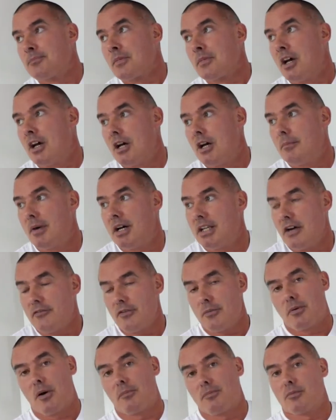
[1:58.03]

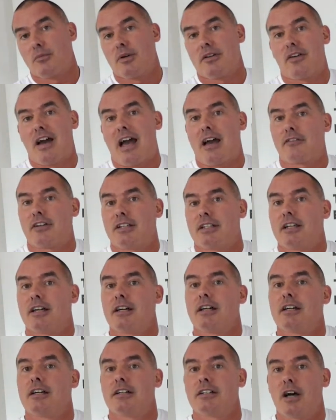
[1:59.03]
Another problem with having
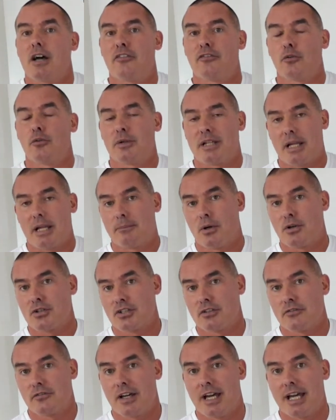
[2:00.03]
a forward head
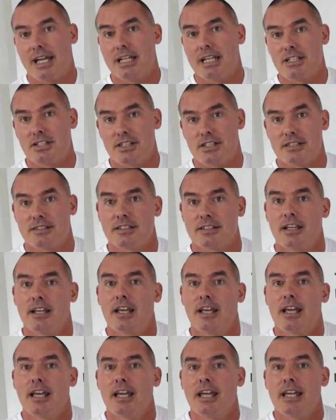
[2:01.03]
posture for ages
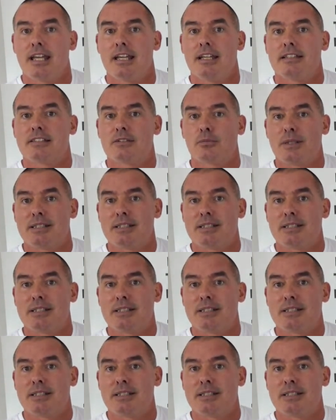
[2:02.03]
is we